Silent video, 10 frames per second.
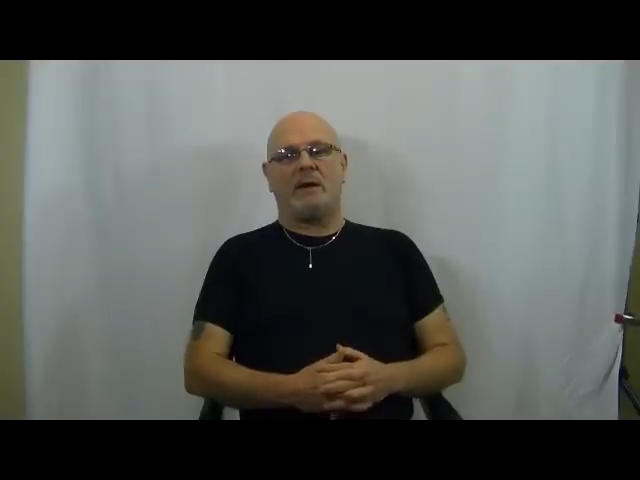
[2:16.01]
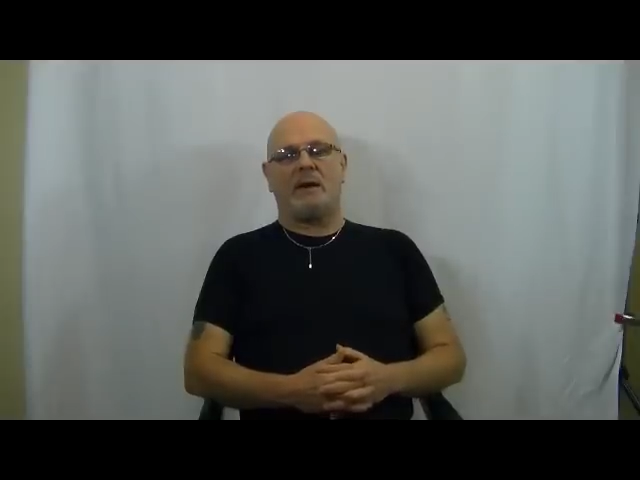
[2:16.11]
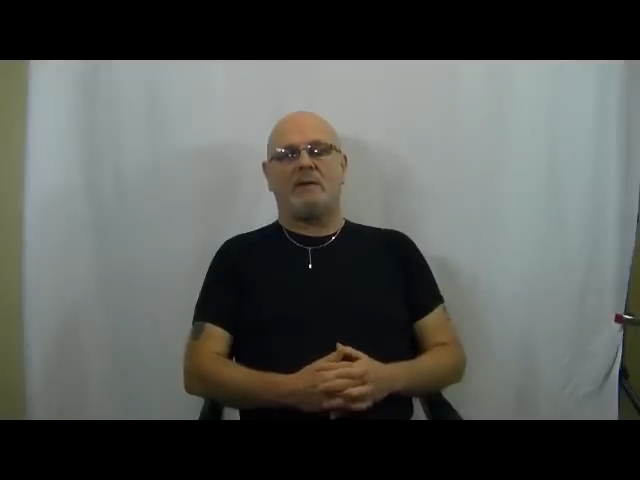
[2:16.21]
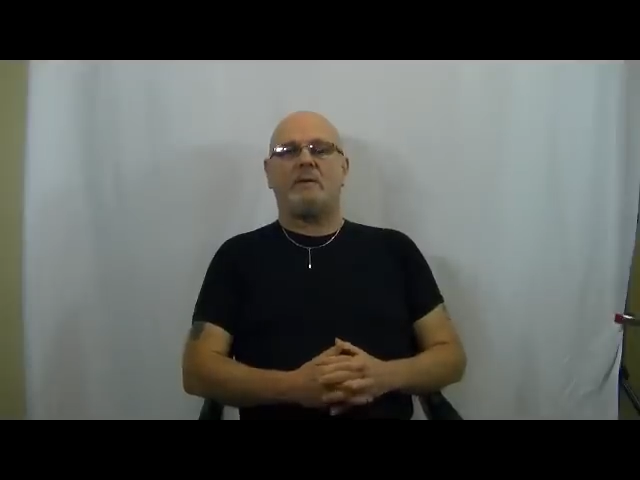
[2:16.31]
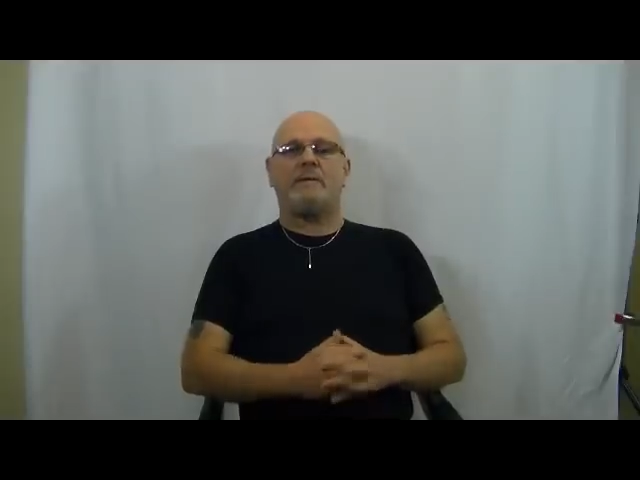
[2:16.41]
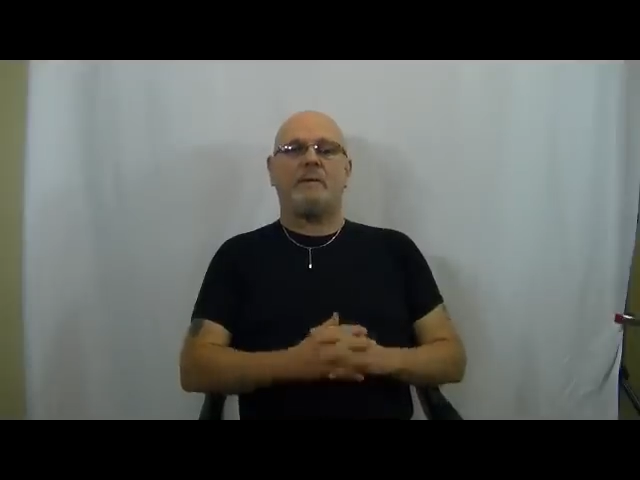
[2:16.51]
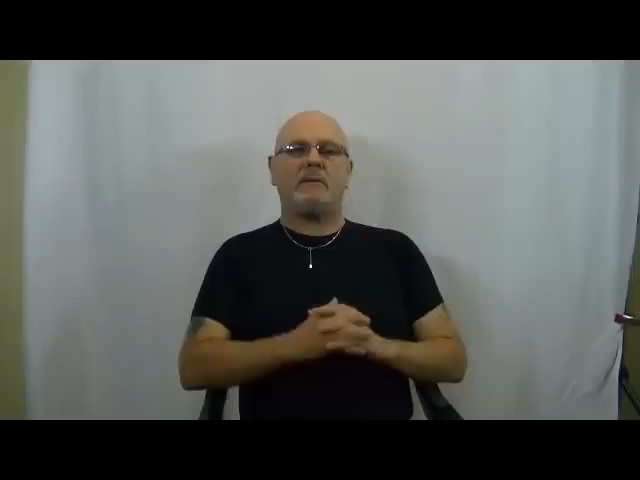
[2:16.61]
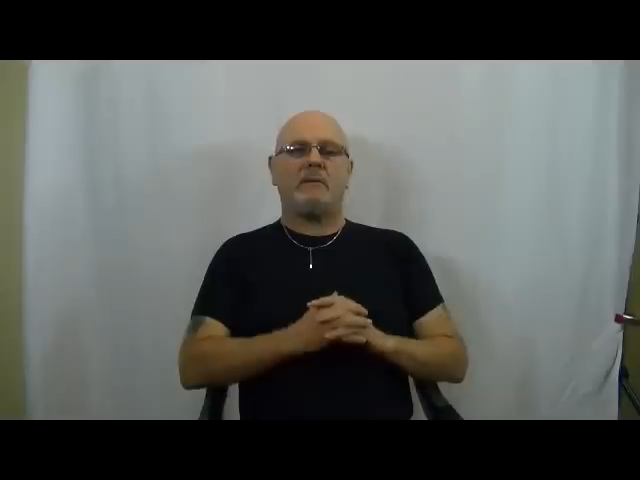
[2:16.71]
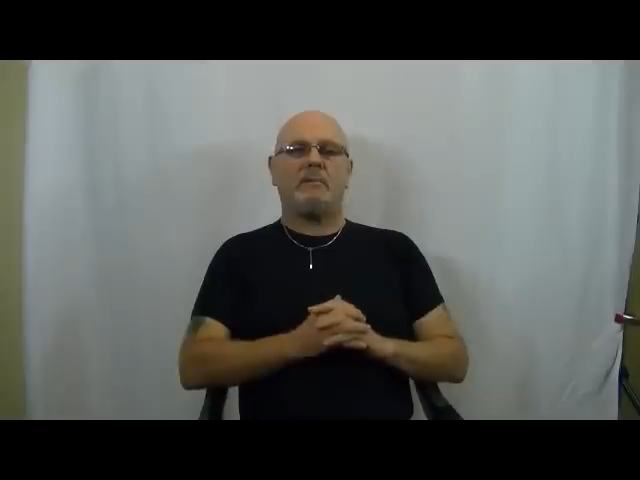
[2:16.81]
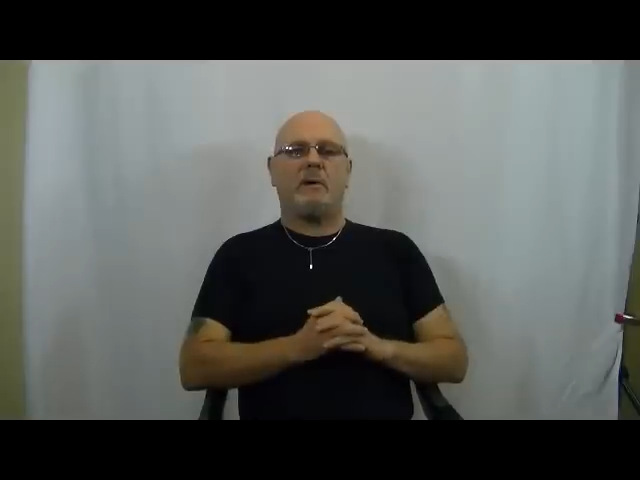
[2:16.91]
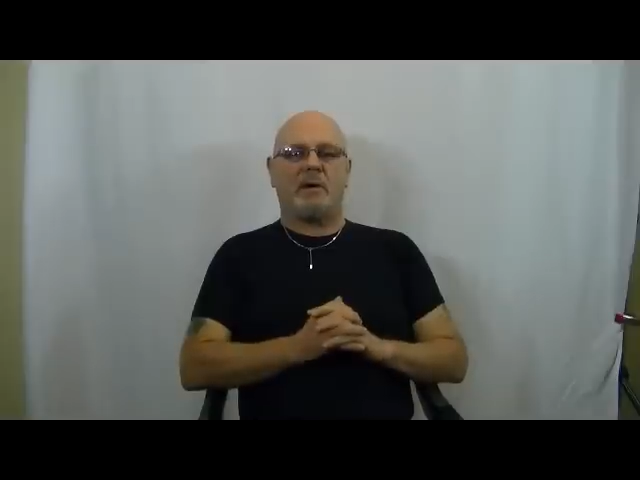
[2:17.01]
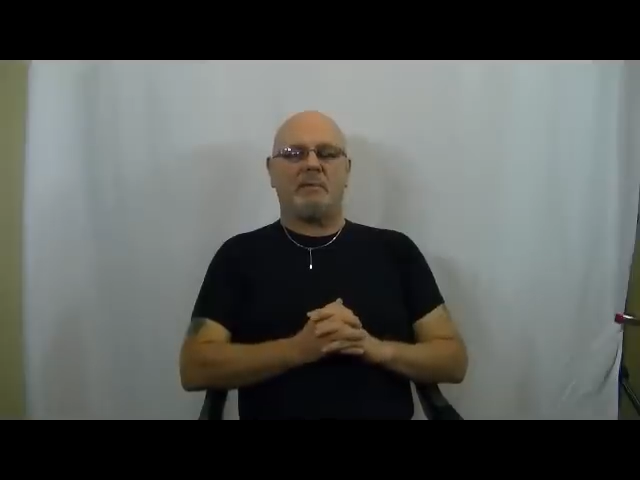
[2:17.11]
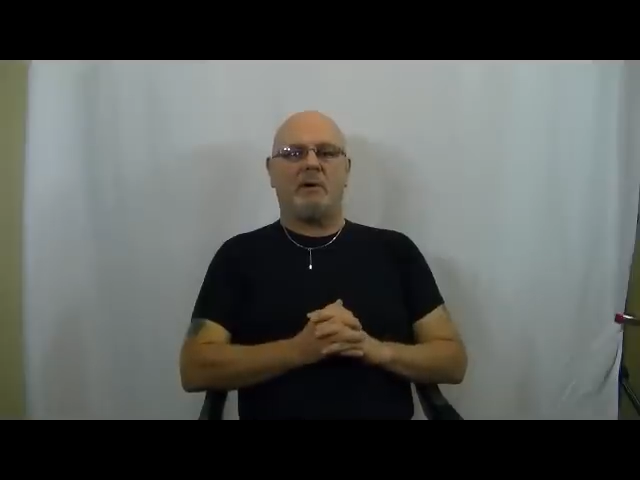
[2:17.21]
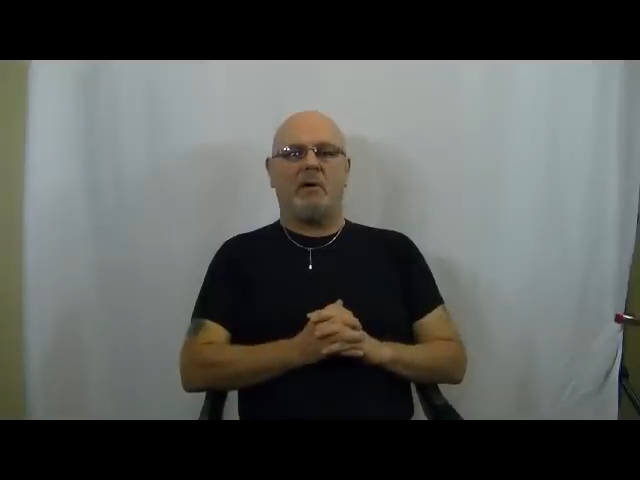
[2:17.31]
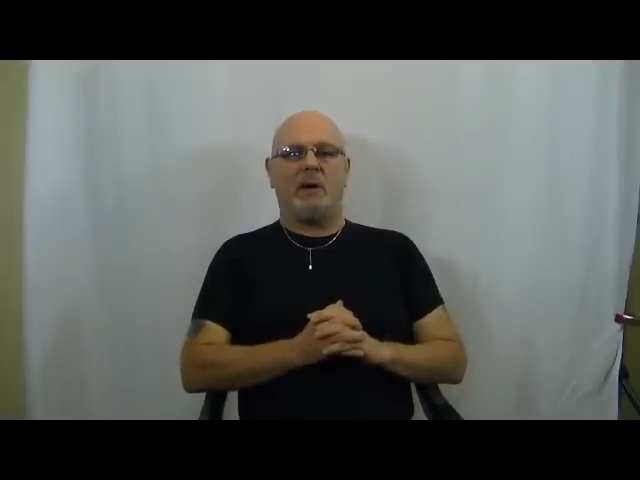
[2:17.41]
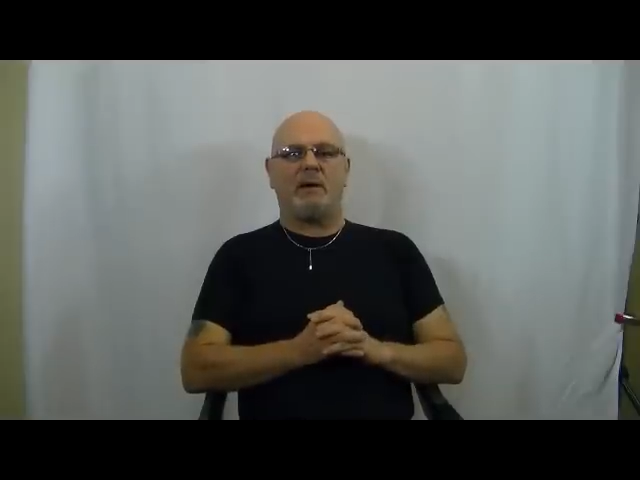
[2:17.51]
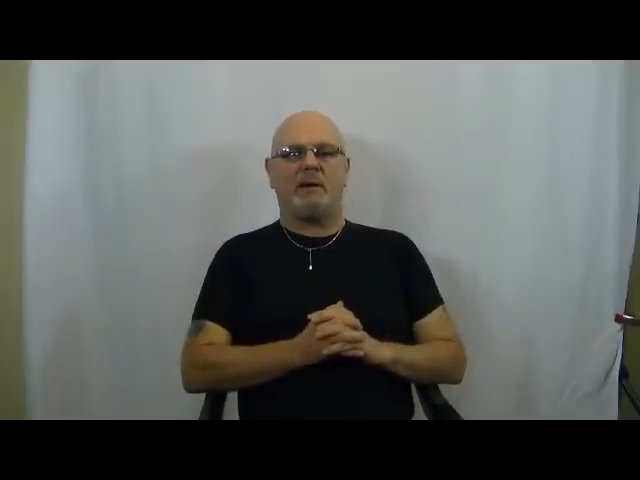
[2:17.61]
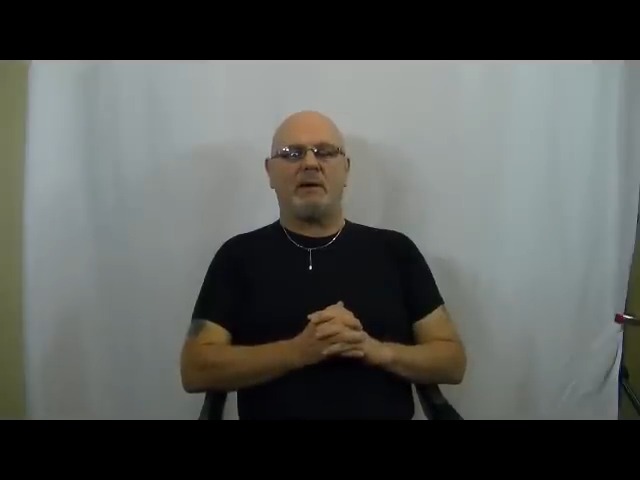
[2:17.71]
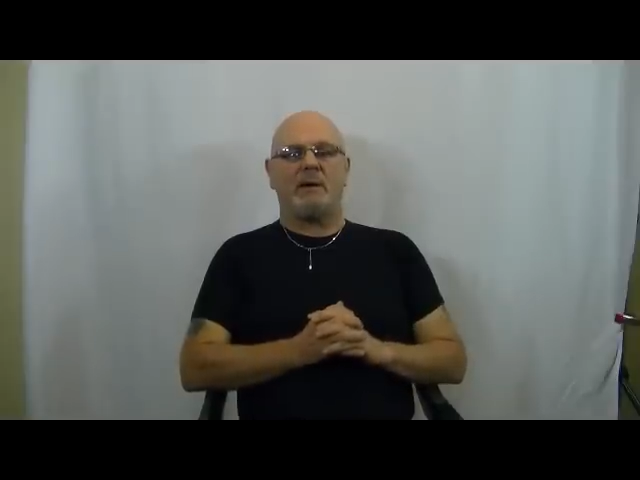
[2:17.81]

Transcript: in your physical body mind,